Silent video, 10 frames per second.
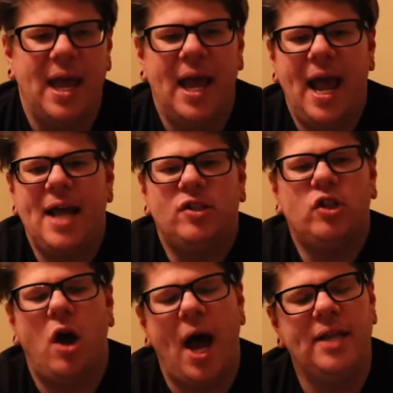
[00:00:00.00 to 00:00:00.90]
And
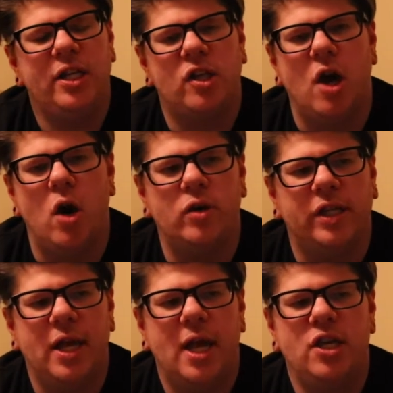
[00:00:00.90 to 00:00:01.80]
so as it goes,
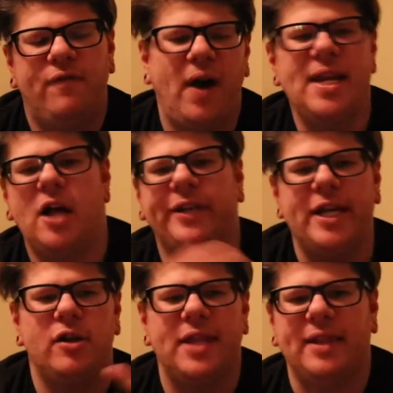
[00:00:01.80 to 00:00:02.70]
you find out
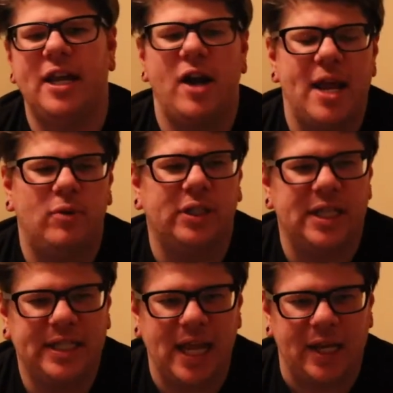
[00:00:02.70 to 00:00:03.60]
later that they're able to
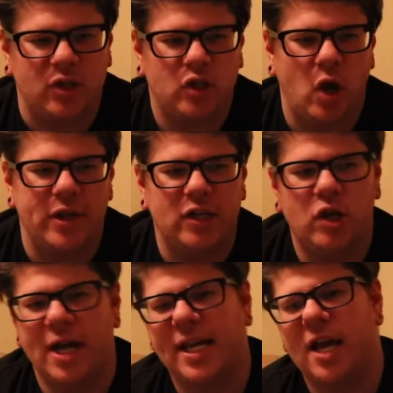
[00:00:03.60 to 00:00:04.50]
sing. So they
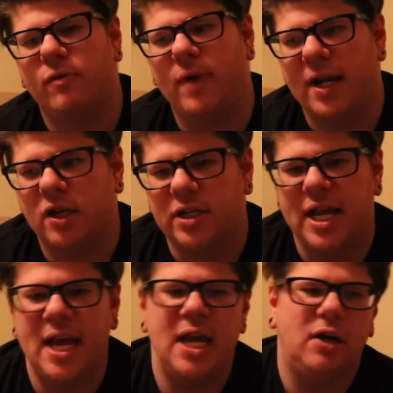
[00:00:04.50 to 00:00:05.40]
try to get a record
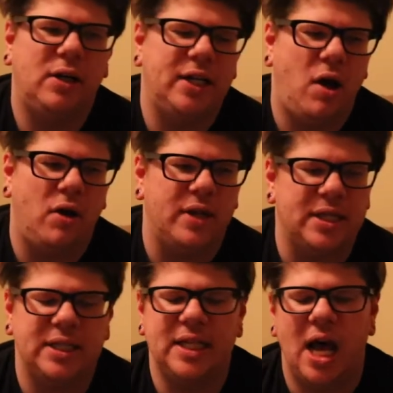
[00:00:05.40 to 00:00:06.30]
deal and all
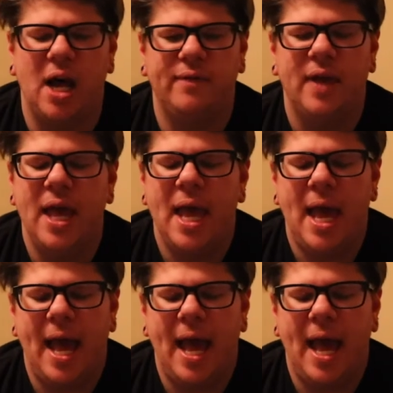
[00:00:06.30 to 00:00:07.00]
this stuff.